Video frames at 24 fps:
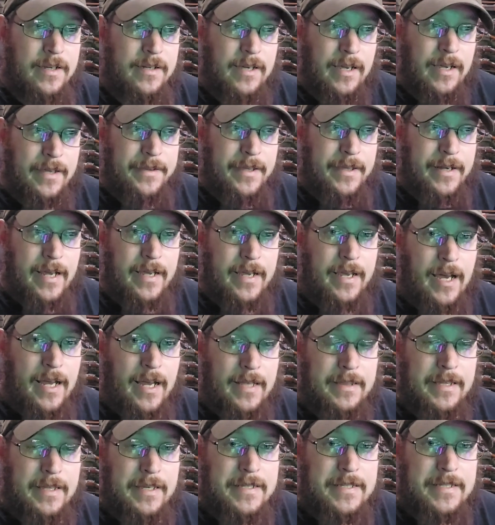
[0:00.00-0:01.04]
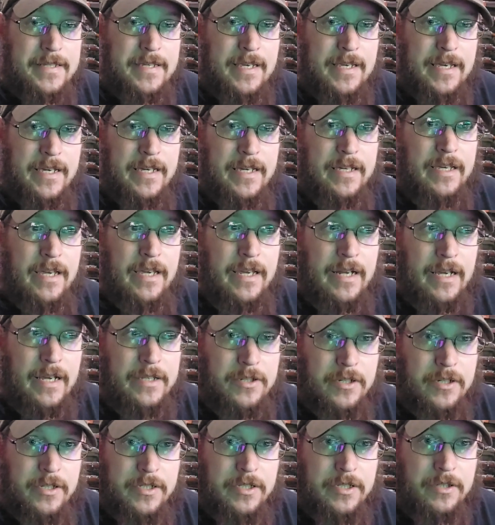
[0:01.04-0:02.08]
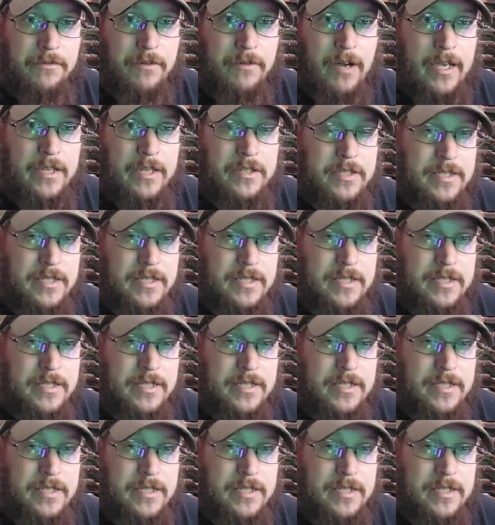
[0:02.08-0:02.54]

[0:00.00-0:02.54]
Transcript: And then I got this SIG, and I took it to the range